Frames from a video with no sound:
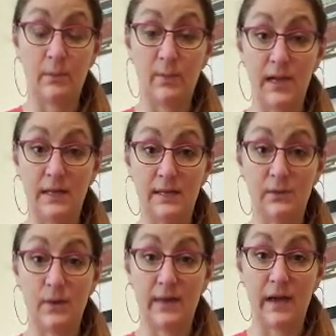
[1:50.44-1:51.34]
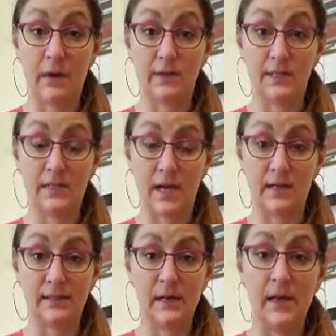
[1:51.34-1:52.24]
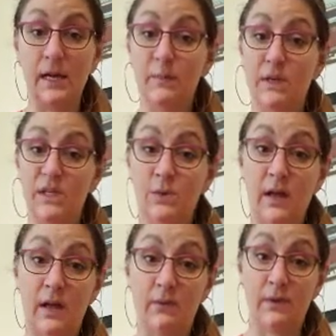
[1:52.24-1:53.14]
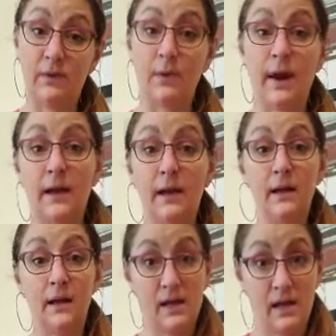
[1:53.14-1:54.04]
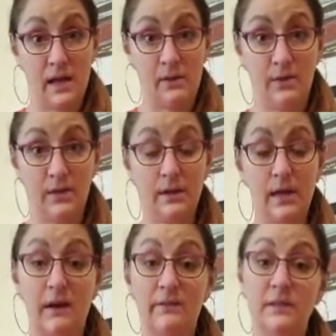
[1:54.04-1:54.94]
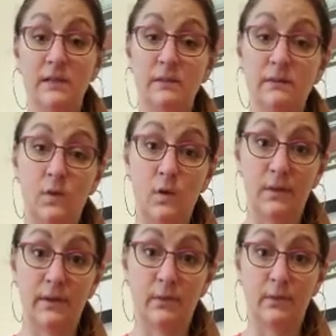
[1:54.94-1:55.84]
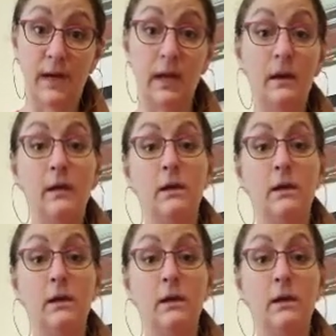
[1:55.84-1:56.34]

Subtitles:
beats with our sticks. I'm going to do 8 with the right, 8 with the left, 4 with the right,